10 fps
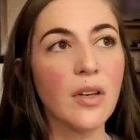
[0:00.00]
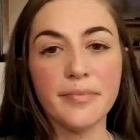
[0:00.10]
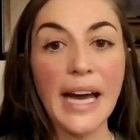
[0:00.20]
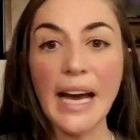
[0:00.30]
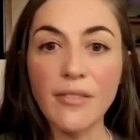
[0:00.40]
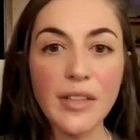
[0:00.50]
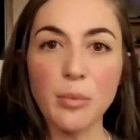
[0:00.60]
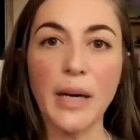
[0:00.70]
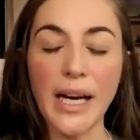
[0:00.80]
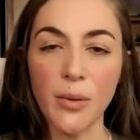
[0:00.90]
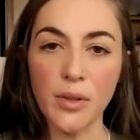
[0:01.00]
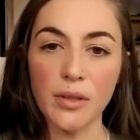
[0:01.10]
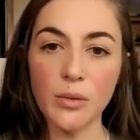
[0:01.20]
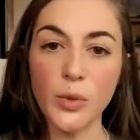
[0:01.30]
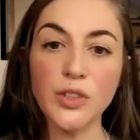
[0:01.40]
having
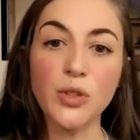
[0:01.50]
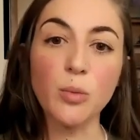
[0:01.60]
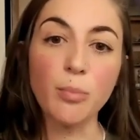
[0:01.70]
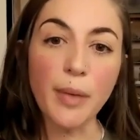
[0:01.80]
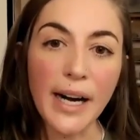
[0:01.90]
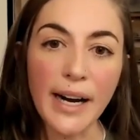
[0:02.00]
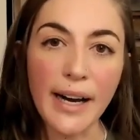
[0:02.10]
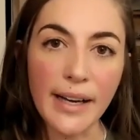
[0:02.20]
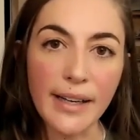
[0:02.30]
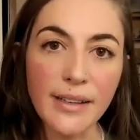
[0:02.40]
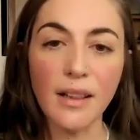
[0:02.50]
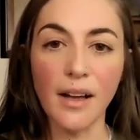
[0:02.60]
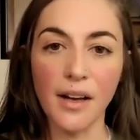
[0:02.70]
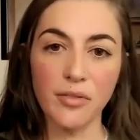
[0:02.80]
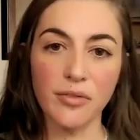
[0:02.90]
power was to buy
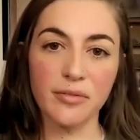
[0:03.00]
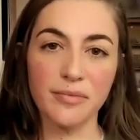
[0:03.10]
love.